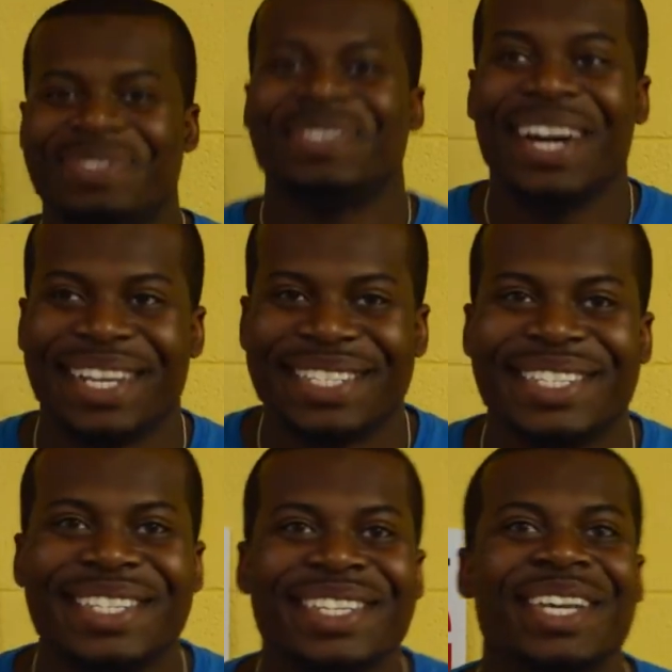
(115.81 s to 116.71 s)
Right.
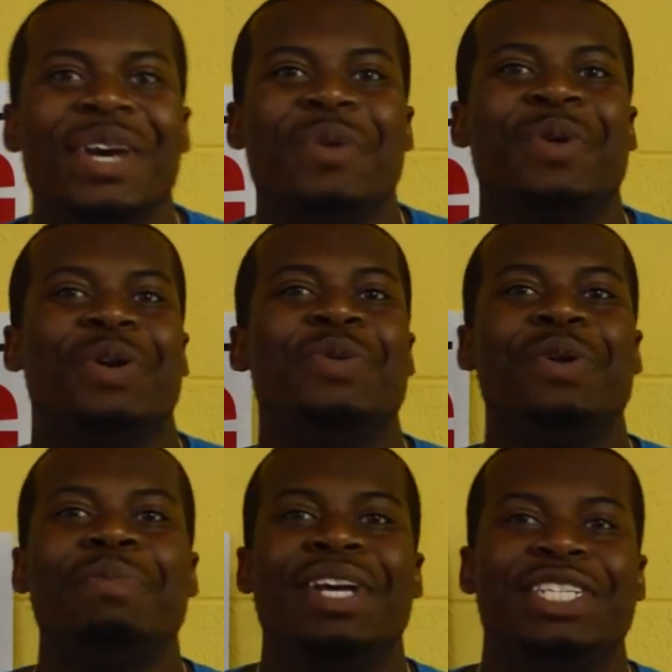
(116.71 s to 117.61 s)
Well, you
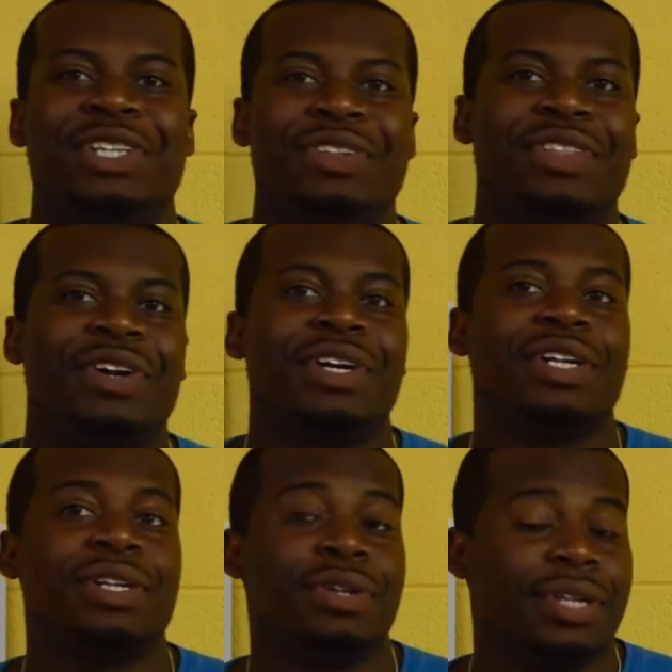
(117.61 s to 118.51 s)
want to make sure that they're
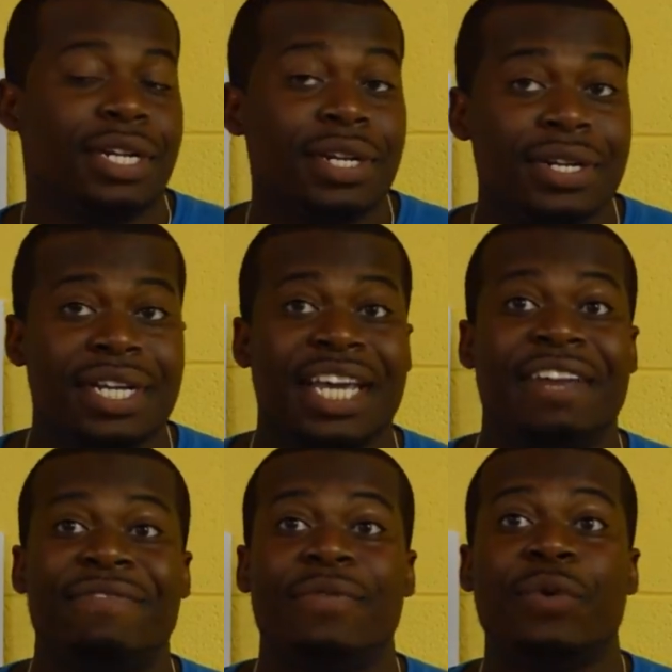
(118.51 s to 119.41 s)
clearly
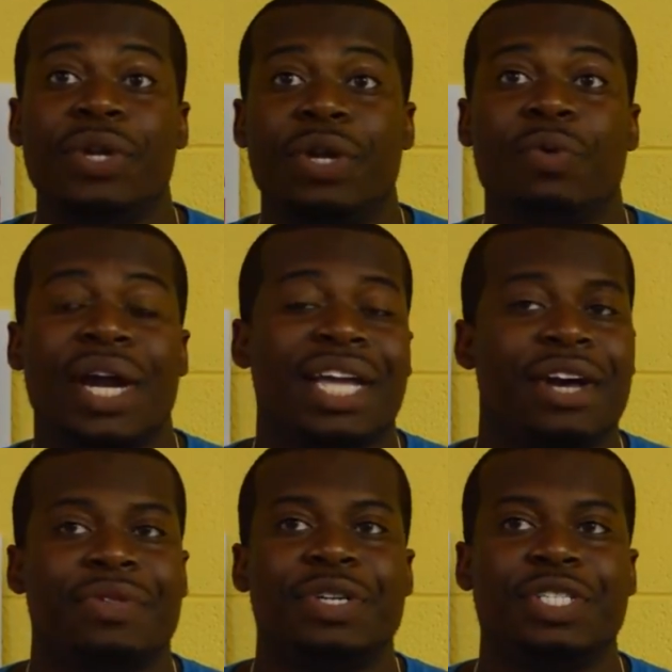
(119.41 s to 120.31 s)
and fully writing
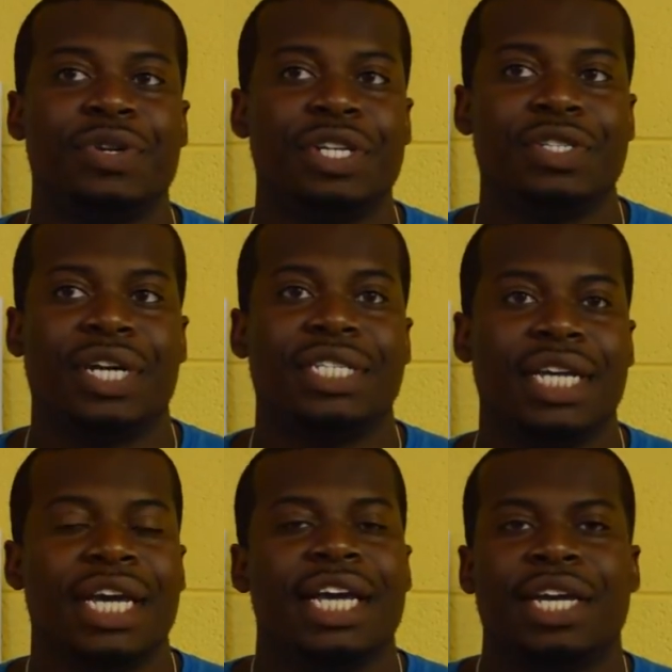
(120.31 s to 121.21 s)
out their street address,
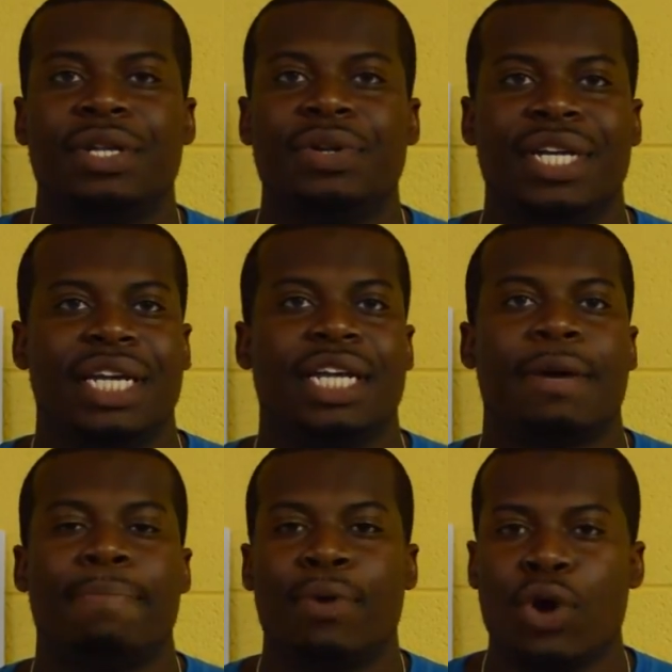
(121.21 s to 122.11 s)
including any
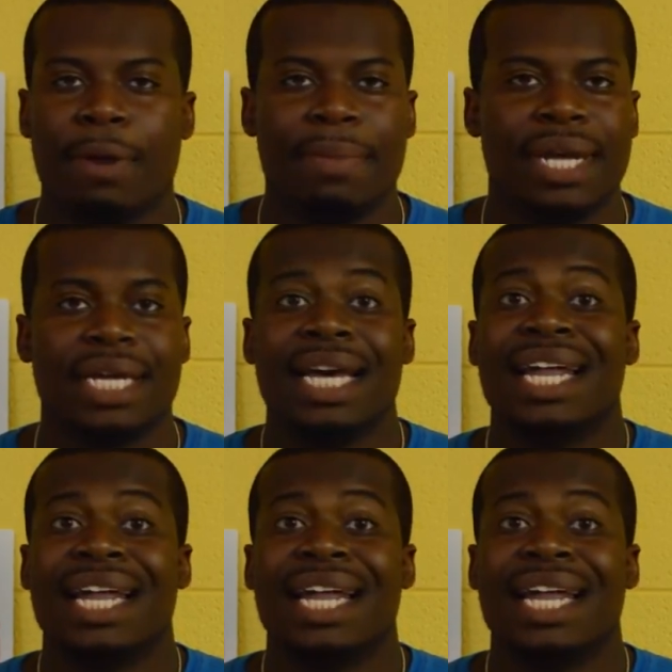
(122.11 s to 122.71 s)
apartment,